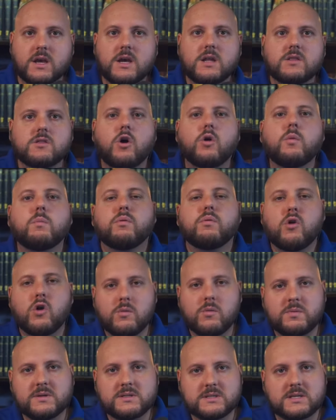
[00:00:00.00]
The whole
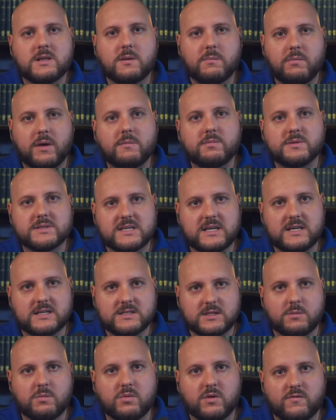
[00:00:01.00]
purpose of the papacy is
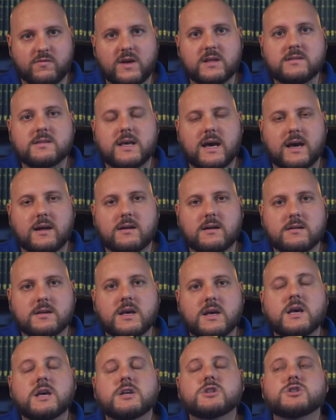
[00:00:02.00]
to prevent that.
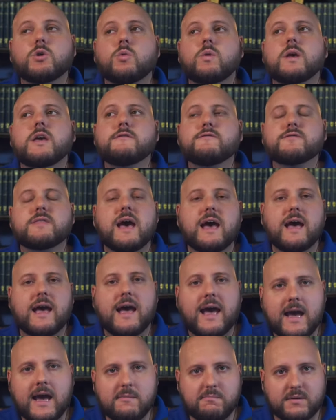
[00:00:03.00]
So if that
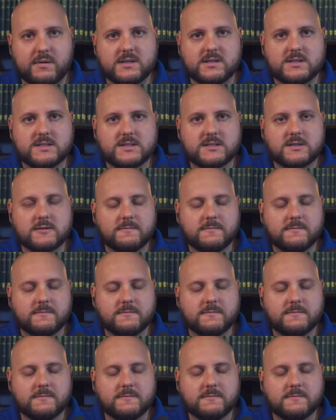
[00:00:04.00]
happens,